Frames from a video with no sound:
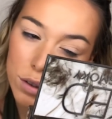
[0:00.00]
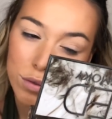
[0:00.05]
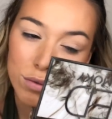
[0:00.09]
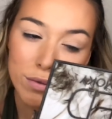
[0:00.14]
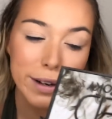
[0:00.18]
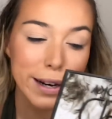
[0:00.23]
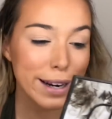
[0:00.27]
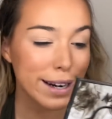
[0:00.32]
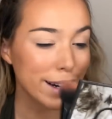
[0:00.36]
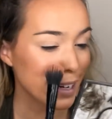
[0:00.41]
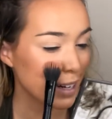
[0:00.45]

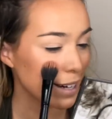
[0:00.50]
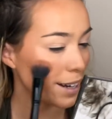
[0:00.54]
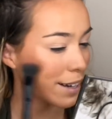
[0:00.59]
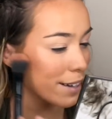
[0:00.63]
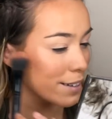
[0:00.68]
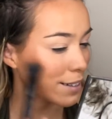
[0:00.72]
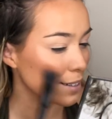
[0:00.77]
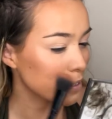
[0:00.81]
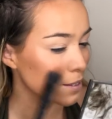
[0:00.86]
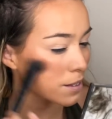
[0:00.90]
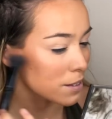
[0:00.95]
really
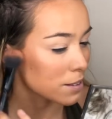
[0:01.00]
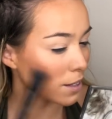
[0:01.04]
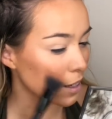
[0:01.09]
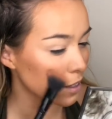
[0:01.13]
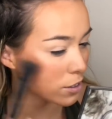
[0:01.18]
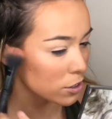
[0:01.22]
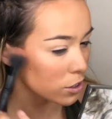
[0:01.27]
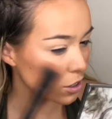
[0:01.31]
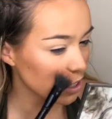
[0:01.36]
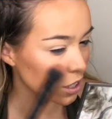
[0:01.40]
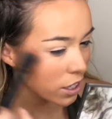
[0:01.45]
nice. It's
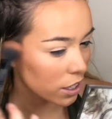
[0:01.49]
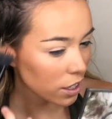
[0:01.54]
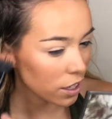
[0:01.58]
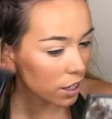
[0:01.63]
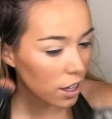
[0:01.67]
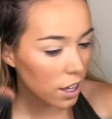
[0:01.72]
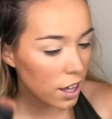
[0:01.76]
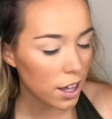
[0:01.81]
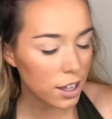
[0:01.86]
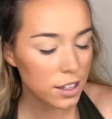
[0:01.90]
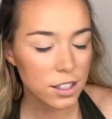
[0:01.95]
actually,
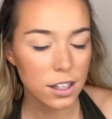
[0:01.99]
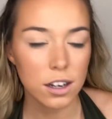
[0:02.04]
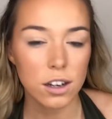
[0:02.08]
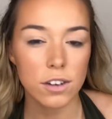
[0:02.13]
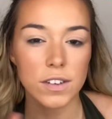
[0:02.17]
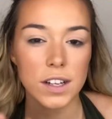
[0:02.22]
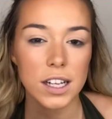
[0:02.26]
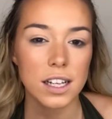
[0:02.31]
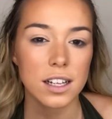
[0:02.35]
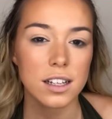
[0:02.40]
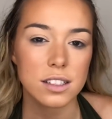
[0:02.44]
it's a
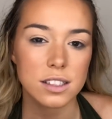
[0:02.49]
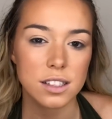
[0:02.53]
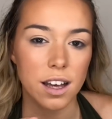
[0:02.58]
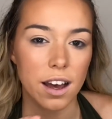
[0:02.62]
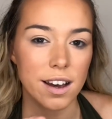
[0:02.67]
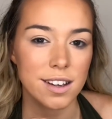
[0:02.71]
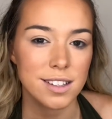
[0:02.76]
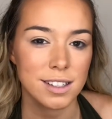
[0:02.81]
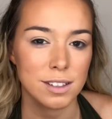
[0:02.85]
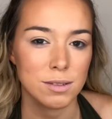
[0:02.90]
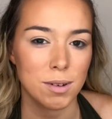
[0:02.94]
lovely little
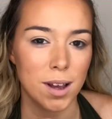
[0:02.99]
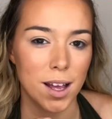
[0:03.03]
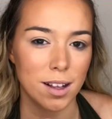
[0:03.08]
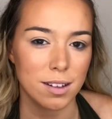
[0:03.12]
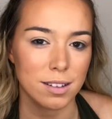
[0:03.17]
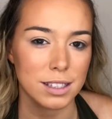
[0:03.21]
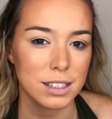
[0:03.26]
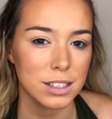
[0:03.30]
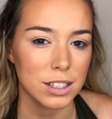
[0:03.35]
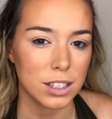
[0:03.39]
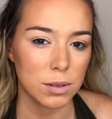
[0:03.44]
size as well
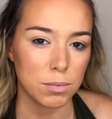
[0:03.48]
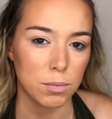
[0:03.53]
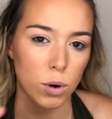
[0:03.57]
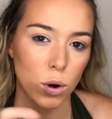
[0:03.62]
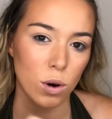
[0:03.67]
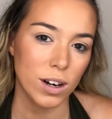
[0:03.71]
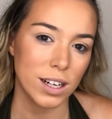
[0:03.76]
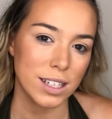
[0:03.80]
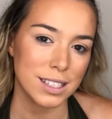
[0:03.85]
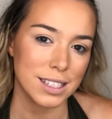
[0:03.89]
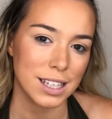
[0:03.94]
because you can
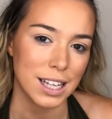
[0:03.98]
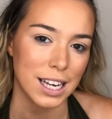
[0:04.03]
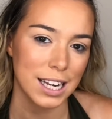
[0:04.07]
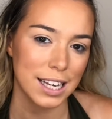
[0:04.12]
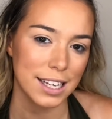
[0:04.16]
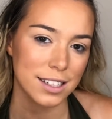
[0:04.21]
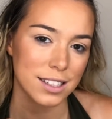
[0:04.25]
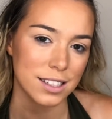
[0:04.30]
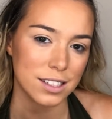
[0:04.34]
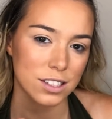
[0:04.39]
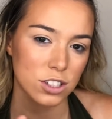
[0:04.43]
pour it into the
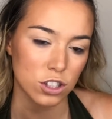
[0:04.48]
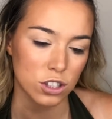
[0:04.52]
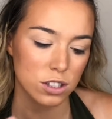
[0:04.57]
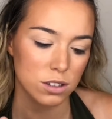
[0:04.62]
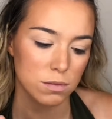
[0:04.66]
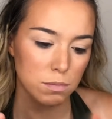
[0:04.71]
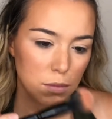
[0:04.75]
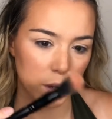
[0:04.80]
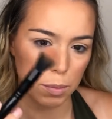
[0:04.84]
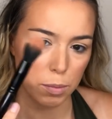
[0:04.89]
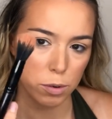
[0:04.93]
lid and
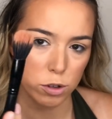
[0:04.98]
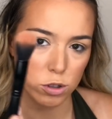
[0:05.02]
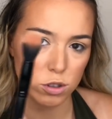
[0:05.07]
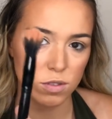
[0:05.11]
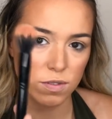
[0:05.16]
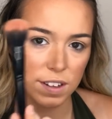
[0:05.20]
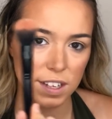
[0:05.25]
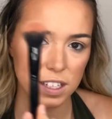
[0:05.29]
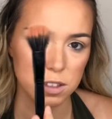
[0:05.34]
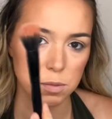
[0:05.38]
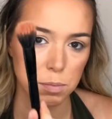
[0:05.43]
just my brush
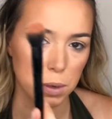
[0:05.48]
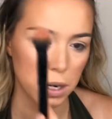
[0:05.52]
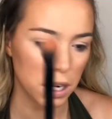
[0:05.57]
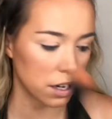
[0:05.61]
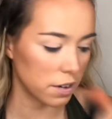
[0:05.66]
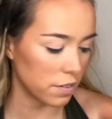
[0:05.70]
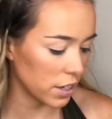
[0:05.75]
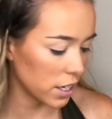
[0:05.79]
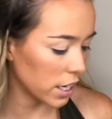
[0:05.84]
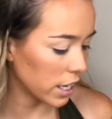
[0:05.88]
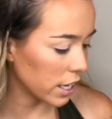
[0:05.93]
fits
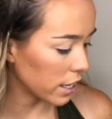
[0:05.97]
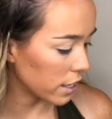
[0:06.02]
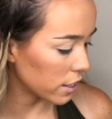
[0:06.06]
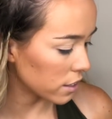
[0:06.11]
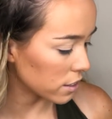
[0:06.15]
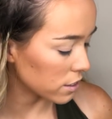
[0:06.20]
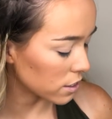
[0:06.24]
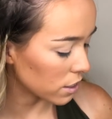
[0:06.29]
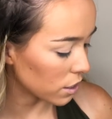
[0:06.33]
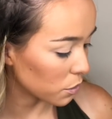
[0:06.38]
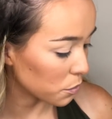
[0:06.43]
perfectly in
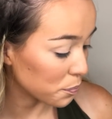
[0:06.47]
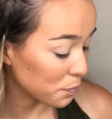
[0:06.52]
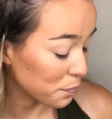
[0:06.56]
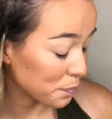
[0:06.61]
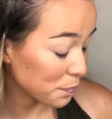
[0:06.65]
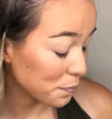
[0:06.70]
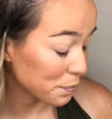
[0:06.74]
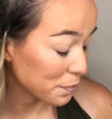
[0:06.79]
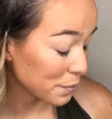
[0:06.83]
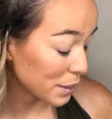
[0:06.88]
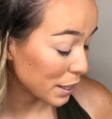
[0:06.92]
it, so
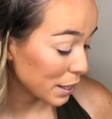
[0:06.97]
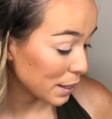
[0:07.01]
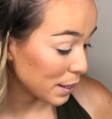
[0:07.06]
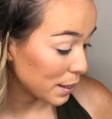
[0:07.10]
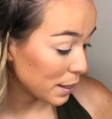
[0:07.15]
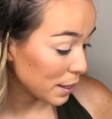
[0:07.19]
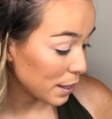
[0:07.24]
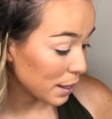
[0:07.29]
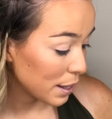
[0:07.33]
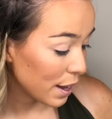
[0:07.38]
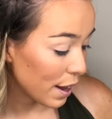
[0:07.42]

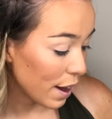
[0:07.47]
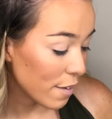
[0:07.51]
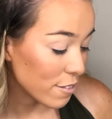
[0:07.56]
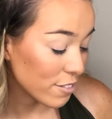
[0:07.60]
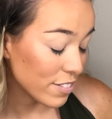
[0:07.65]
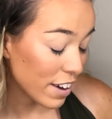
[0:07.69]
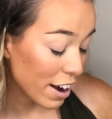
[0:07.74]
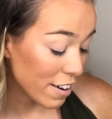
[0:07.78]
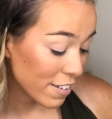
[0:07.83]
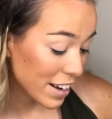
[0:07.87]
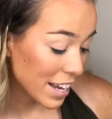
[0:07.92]
I'm
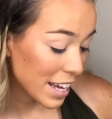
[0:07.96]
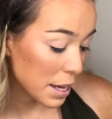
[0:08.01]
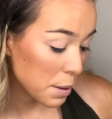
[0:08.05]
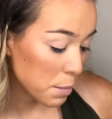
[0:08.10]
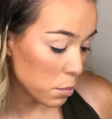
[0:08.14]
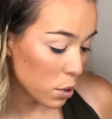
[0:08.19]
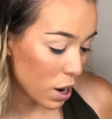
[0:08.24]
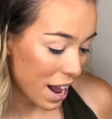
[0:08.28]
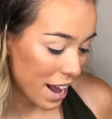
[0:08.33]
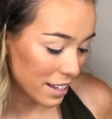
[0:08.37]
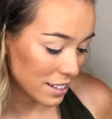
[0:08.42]
very
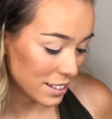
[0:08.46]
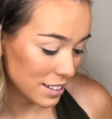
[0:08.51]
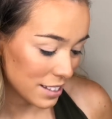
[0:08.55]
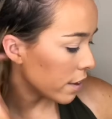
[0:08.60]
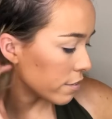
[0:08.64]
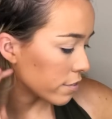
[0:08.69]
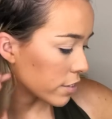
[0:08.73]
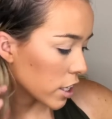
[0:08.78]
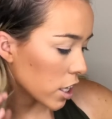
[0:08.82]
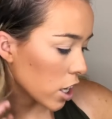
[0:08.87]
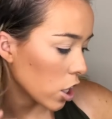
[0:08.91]
impressed.
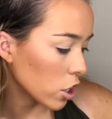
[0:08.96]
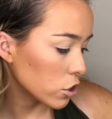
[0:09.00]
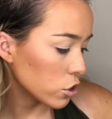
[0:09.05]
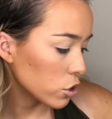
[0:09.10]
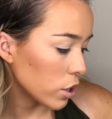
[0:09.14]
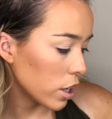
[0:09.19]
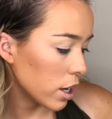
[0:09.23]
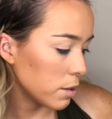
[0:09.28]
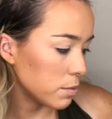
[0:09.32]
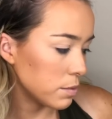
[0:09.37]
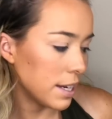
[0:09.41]
Then for
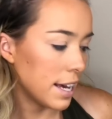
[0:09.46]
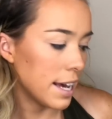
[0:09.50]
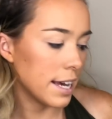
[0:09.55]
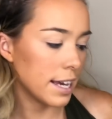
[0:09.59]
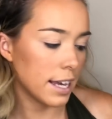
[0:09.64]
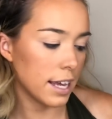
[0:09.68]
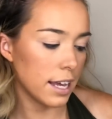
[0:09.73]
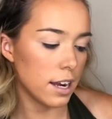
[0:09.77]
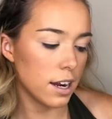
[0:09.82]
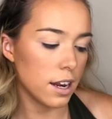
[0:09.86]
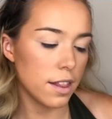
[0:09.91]
contour, I'm
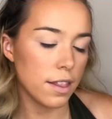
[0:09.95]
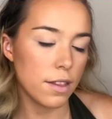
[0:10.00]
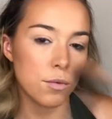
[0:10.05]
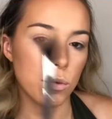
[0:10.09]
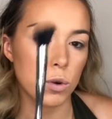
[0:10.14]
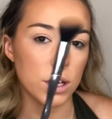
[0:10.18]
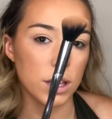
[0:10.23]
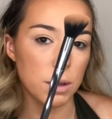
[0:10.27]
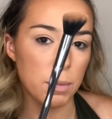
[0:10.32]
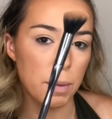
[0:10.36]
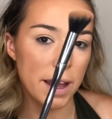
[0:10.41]
taking
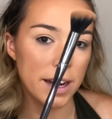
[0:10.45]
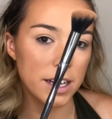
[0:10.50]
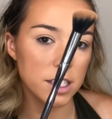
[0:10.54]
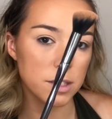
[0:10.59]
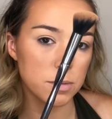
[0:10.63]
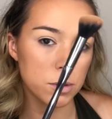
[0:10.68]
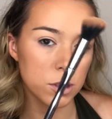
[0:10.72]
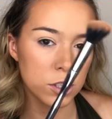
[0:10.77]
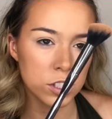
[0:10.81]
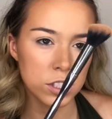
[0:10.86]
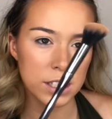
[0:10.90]
one of the
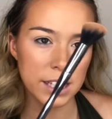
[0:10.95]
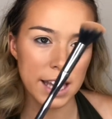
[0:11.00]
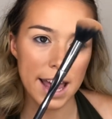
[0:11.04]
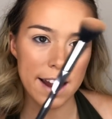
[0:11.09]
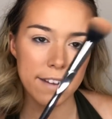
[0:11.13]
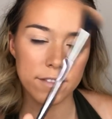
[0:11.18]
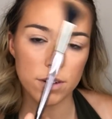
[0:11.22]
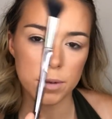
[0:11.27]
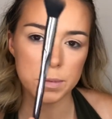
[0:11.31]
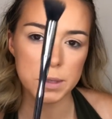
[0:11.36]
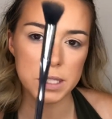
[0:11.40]
Penny's brushes
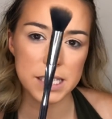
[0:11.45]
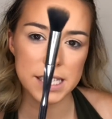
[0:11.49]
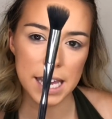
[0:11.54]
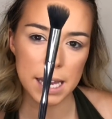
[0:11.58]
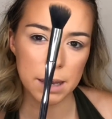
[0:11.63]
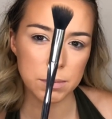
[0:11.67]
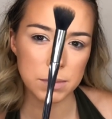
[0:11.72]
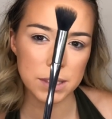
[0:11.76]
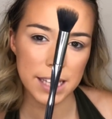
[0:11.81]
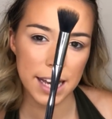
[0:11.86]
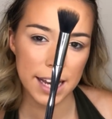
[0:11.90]
again from the
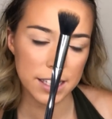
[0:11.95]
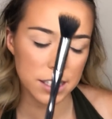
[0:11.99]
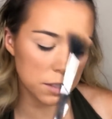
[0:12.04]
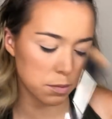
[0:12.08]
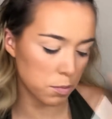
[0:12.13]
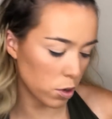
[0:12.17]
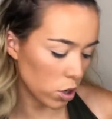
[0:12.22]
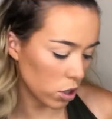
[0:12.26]
same set as the